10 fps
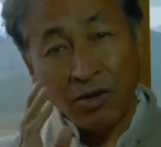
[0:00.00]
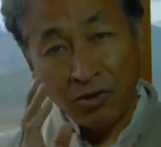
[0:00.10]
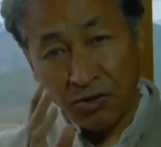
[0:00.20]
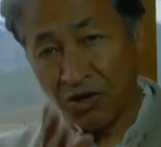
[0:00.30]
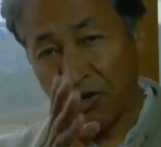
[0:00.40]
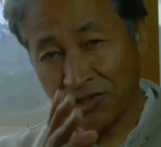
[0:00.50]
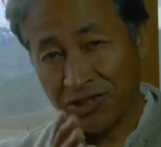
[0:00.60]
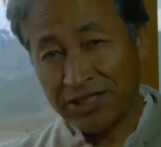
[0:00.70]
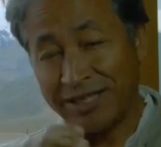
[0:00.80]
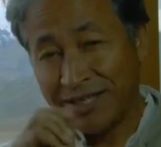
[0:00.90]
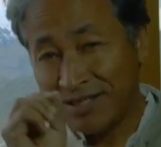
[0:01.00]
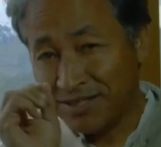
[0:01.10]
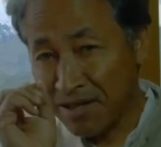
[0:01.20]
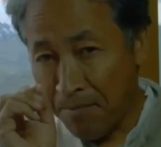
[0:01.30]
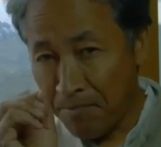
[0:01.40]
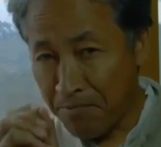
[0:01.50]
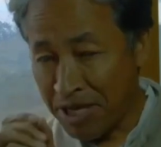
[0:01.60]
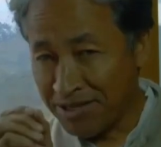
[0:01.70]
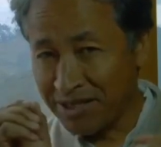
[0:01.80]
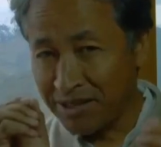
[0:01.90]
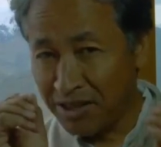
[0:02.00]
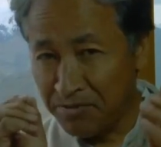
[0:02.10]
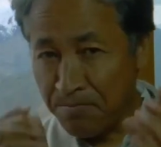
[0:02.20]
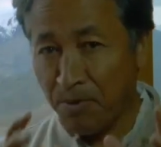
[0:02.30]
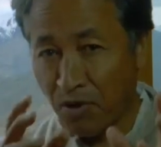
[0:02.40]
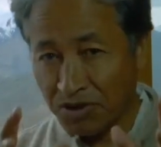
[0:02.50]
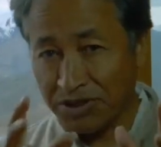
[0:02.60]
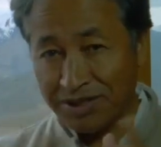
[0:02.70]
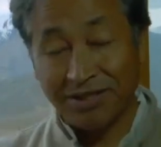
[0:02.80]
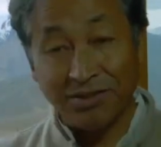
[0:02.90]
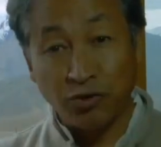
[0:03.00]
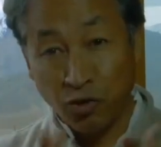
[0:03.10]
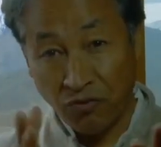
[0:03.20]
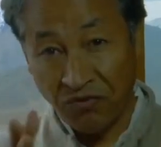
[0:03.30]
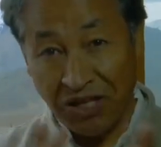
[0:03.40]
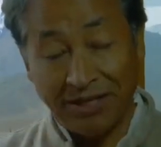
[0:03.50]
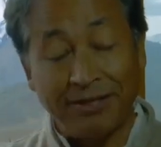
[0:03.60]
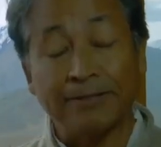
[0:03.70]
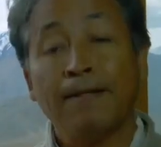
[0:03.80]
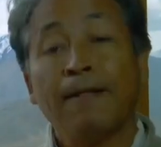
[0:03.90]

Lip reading: curiosity is amazingly important in your field.